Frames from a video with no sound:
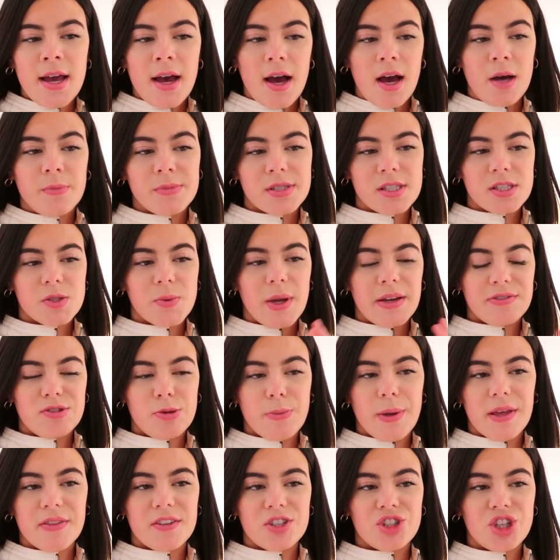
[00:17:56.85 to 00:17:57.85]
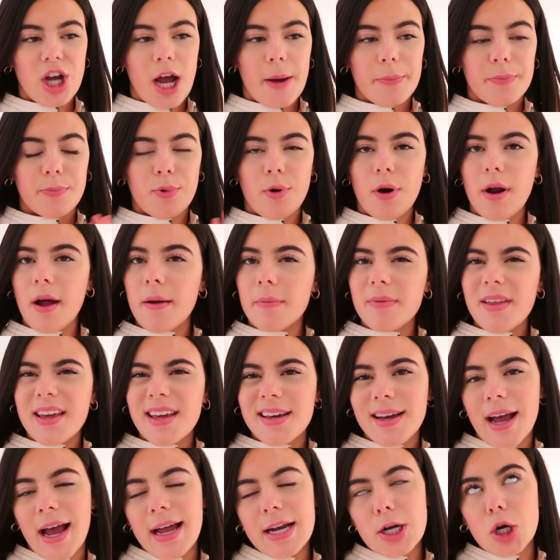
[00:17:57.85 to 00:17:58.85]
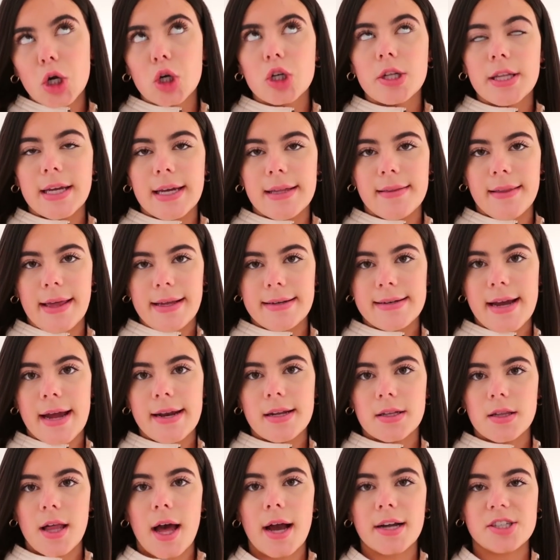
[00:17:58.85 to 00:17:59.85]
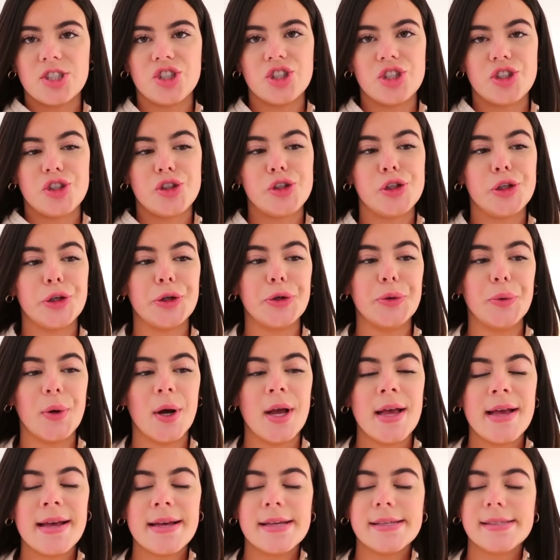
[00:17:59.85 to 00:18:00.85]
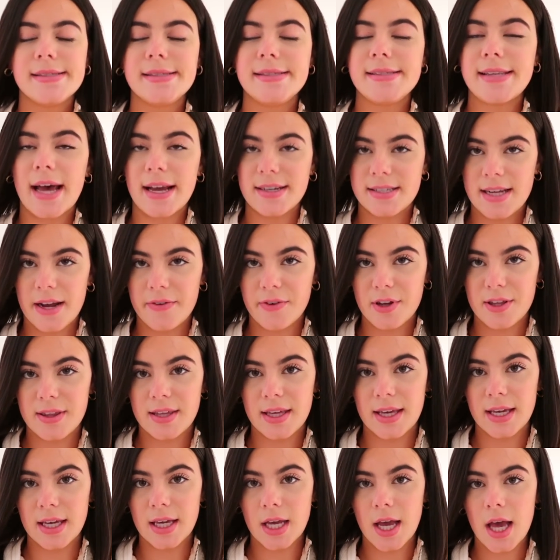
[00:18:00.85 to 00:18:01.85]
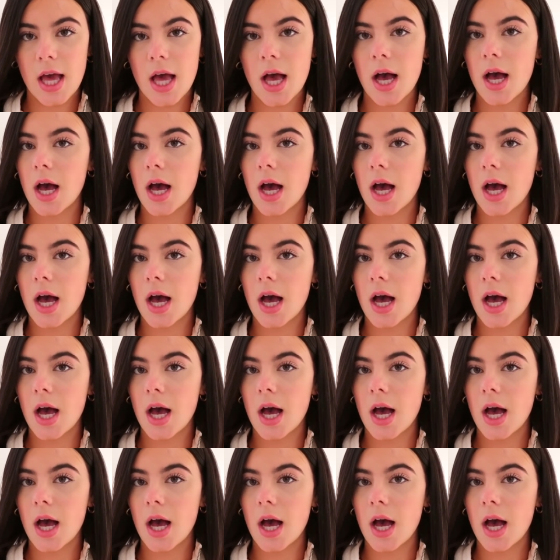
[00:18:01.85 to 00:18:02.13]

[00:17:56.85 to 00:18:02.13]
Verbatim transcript: um, since we have to be at the shop like kind of early at like nine o'clock just to set everything